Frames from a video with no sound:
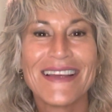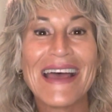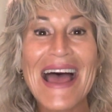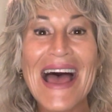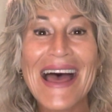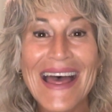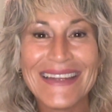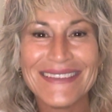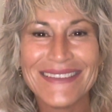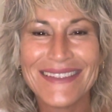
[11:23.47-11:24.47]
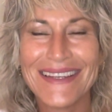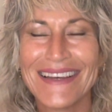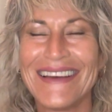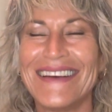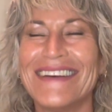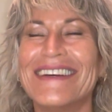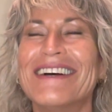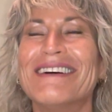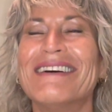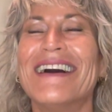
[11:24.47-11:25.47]
and
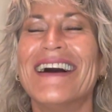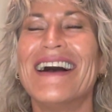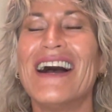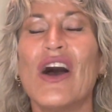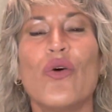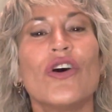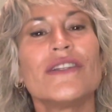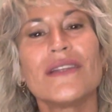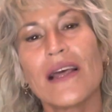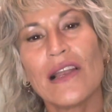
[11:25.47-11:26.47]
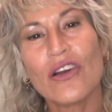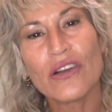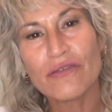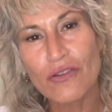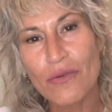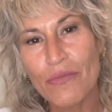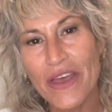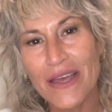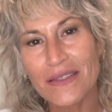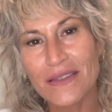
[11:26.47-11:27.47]
what did I learn from
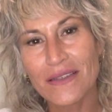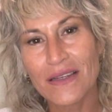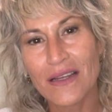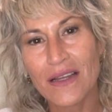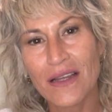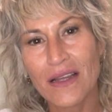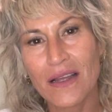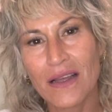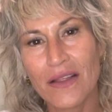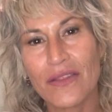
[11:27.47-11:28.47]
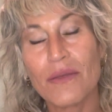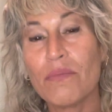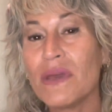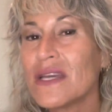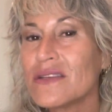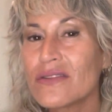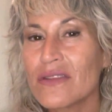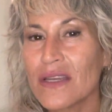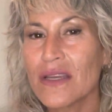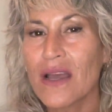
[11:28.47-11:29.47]
that? The biggest
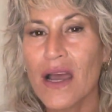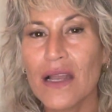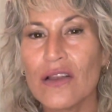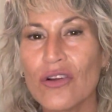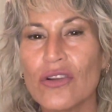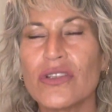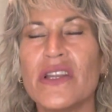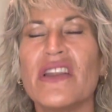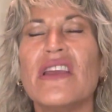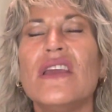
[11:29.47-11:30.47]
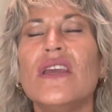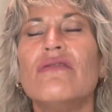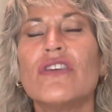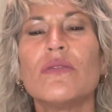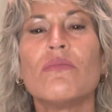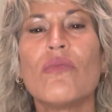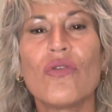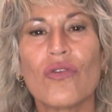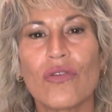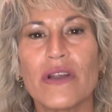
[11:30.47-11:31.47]
thing I learned, and even
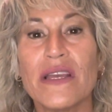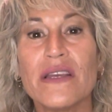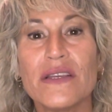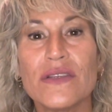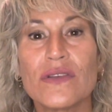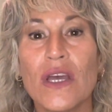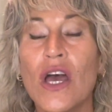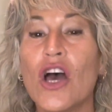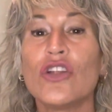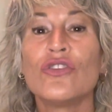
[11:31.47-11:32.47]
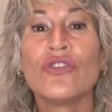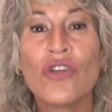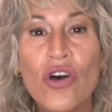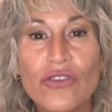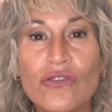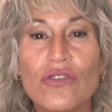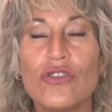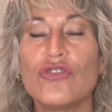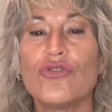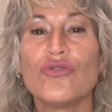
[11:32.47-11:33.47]
more, is not
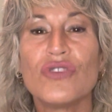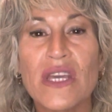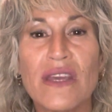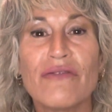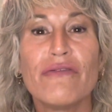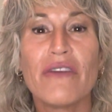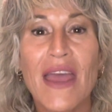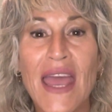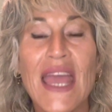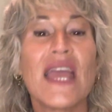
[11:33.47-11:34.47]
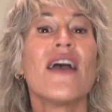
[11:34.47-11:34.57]
to give a,